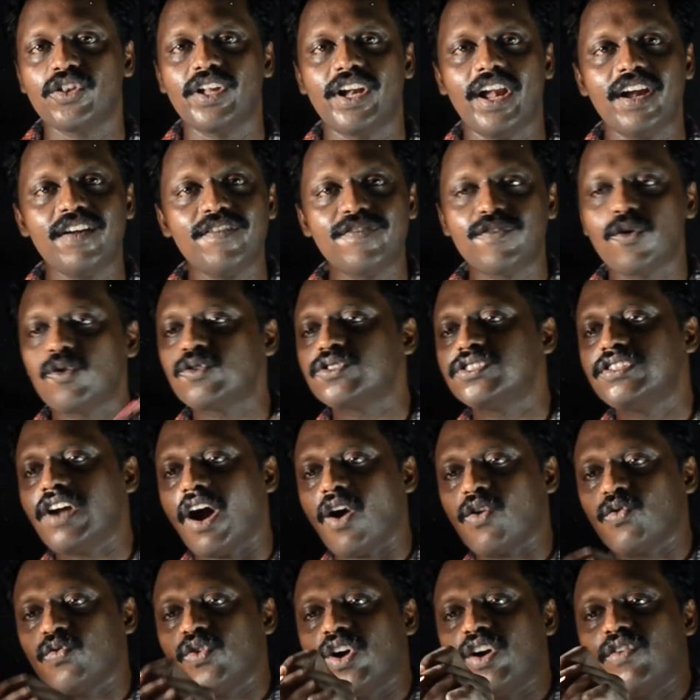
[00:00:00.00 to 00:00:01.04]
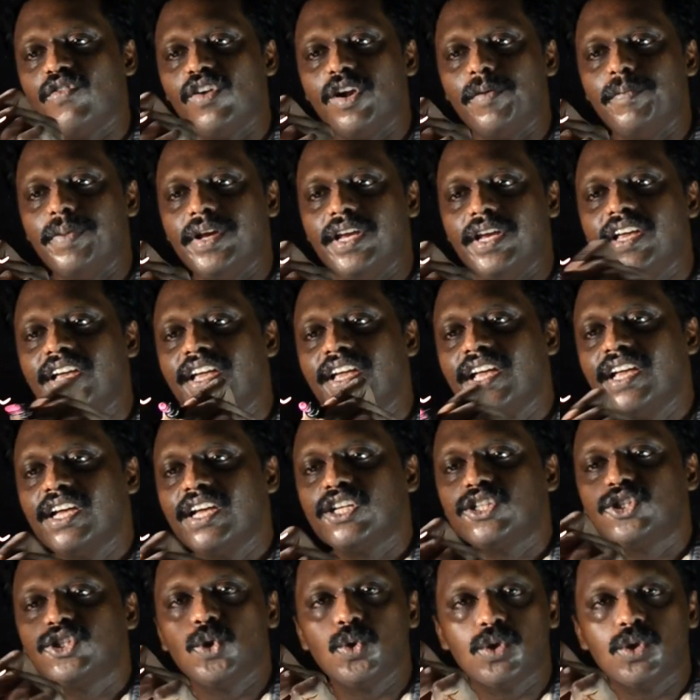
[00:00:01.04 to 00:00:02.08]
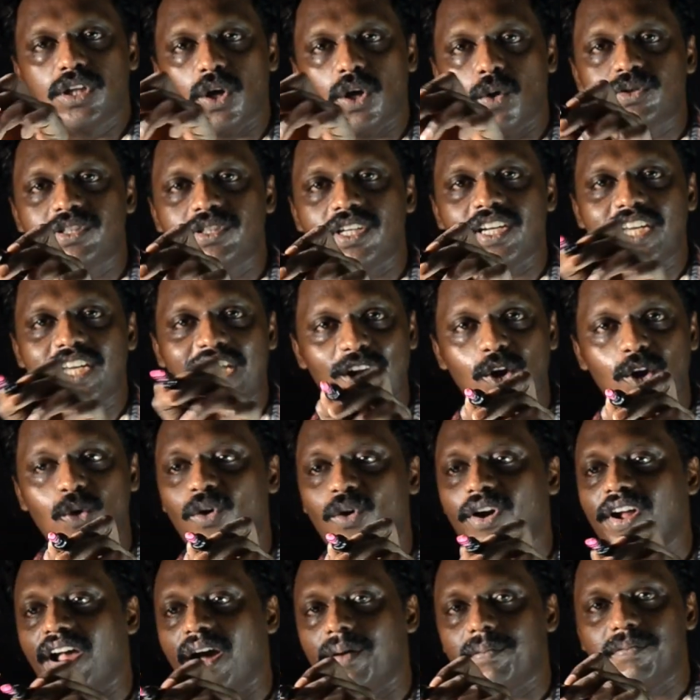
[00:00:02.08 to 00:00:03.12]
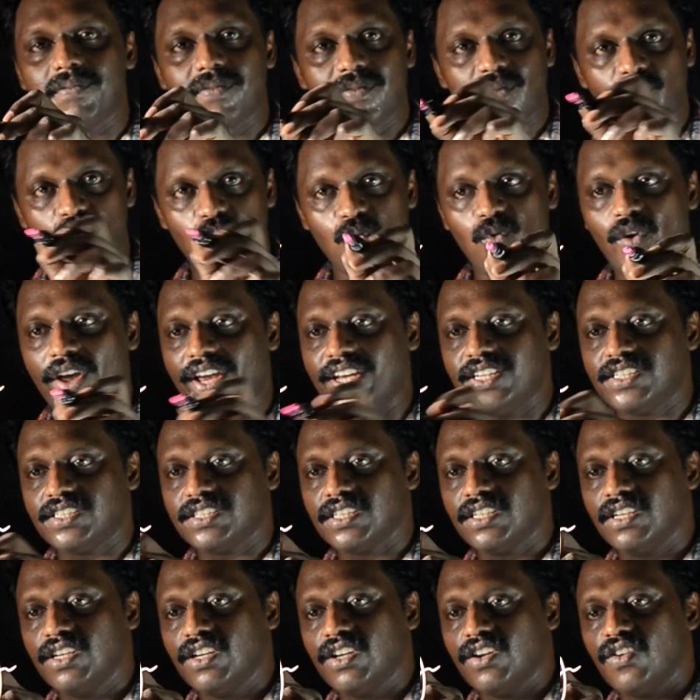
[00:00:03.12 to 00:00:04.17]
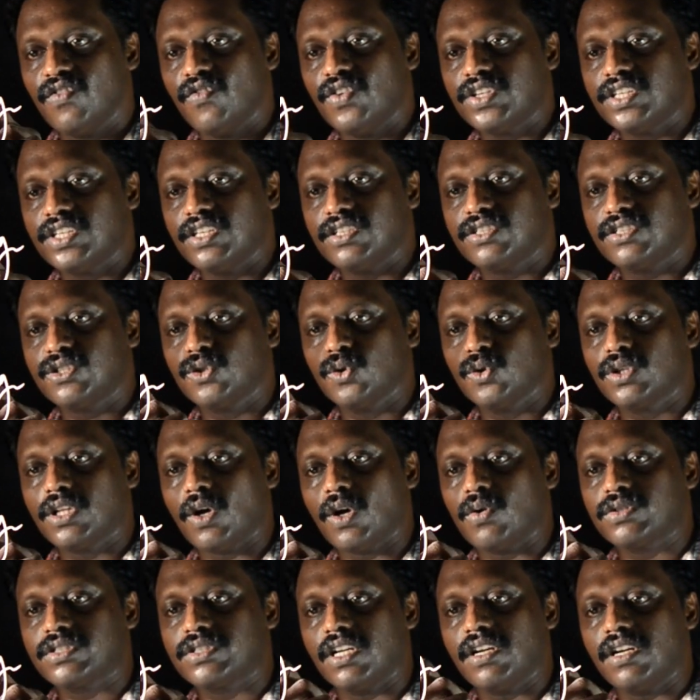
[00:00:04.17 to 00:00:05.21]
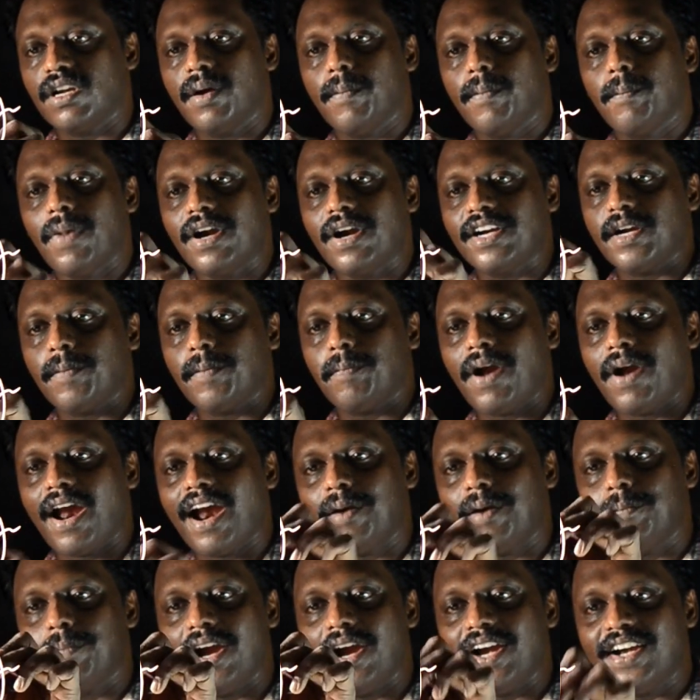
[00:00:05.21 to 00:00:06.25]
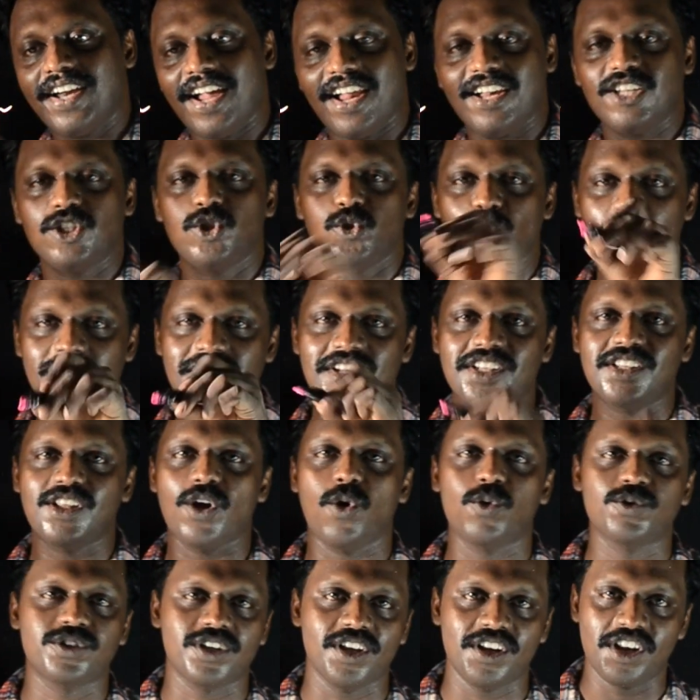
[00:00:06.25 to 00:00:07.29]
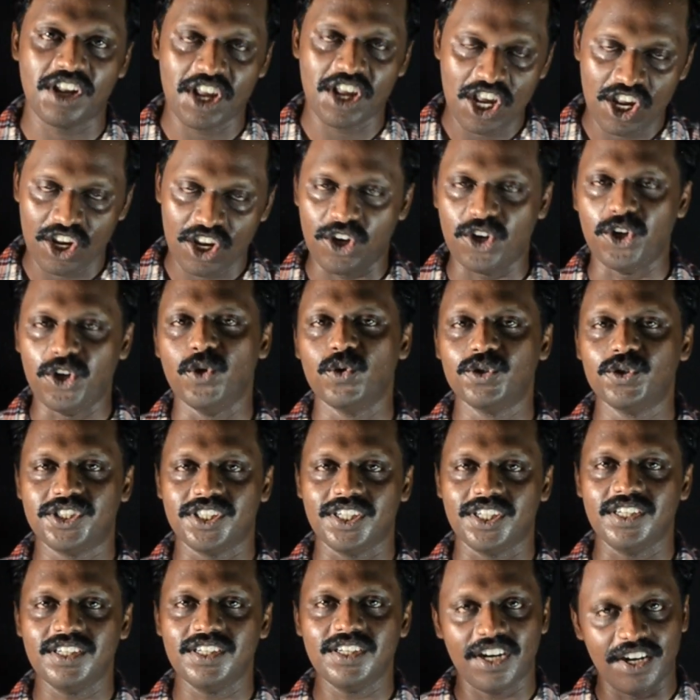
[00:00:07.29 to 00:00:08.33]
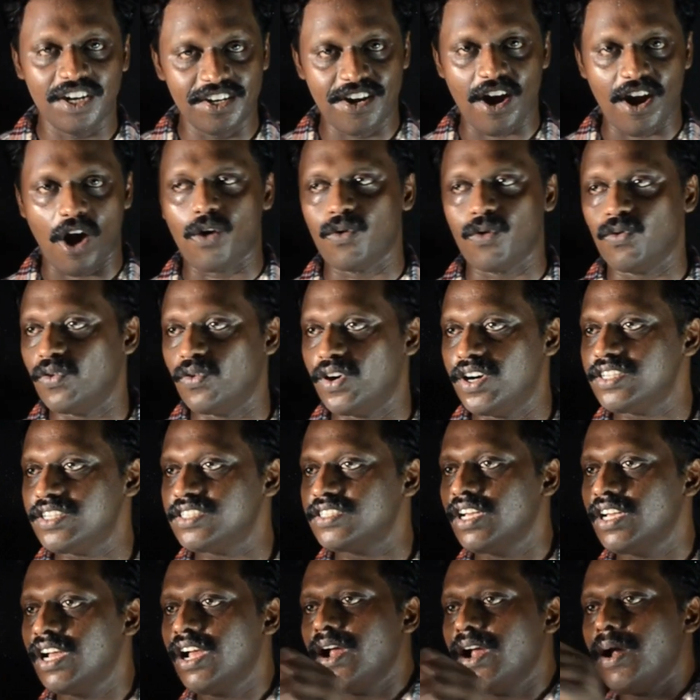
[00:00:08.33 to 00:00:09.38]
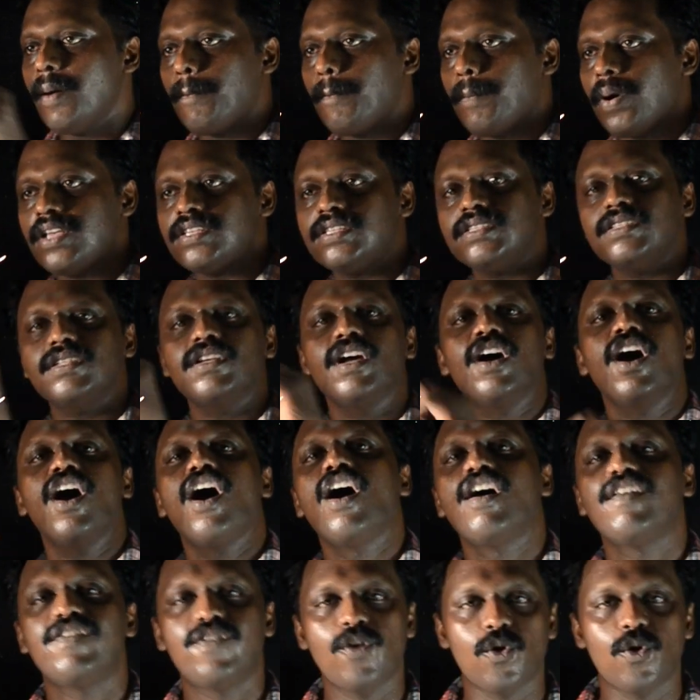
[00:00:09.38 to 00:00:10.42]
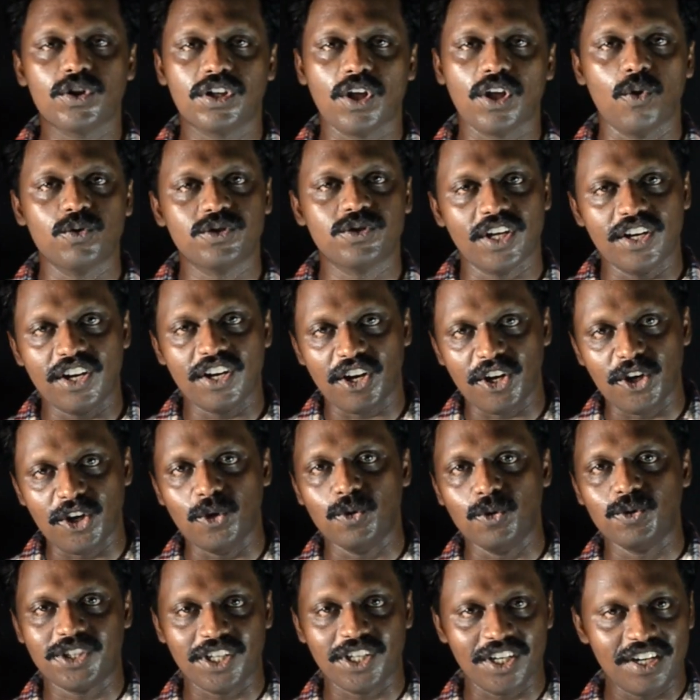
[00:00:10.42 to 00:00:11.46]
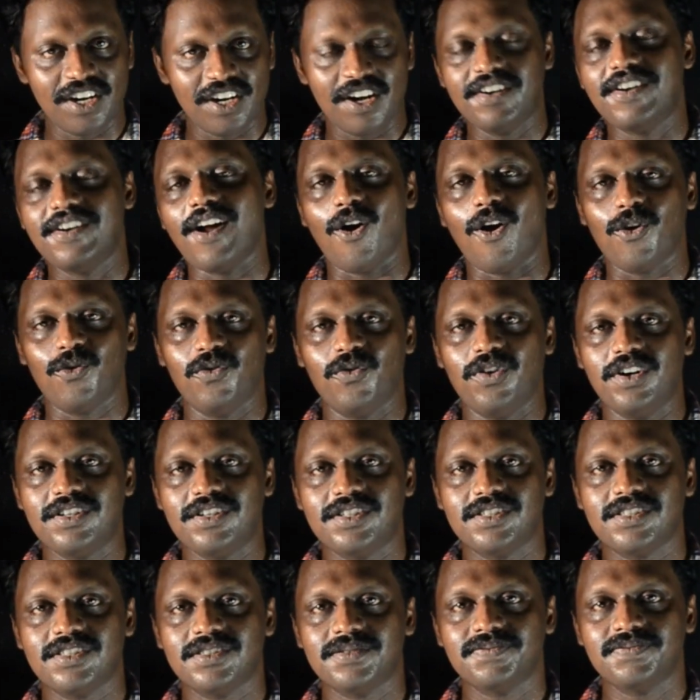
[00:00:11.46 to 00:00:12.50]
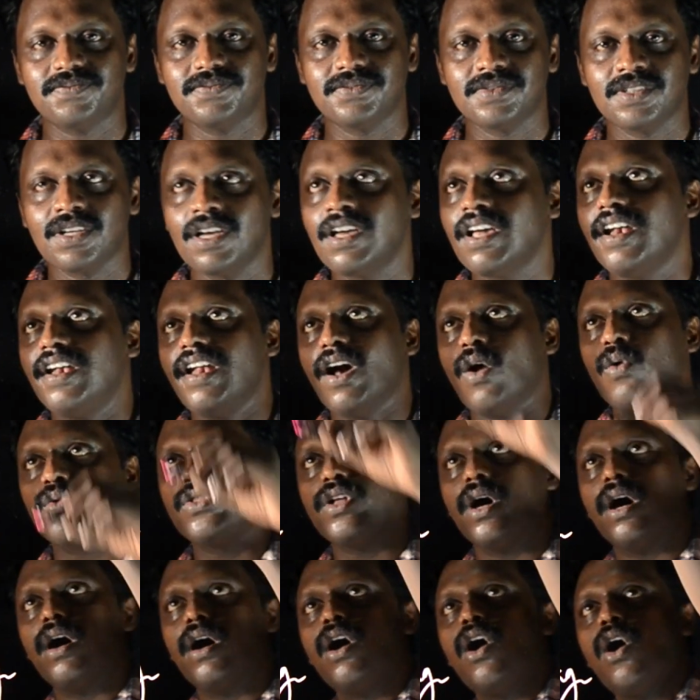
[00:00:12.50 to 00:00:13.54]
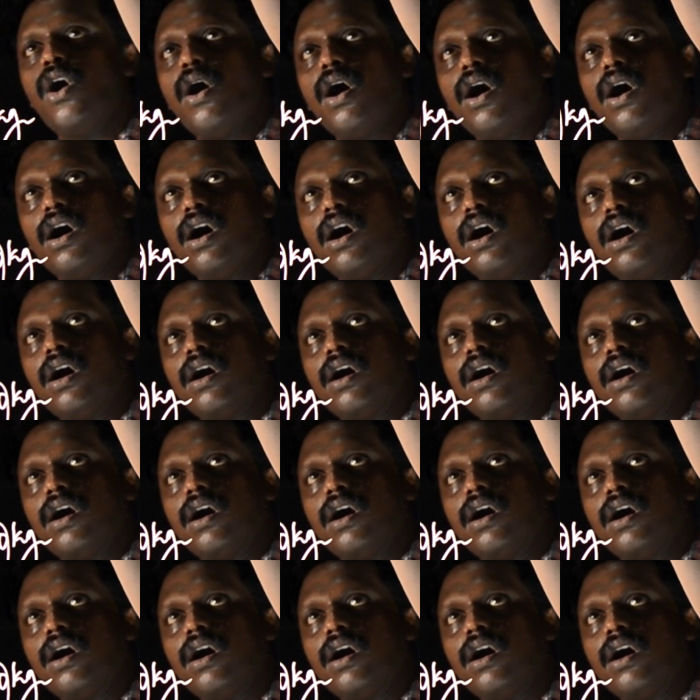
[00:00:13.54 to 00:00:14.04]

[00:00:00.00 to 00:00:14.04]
So the net force downward will be 2000 kilogram weight, which is 2000 multiplied by 10, 20,000 Newton downwards, plus 4000 Newton downwards. Now the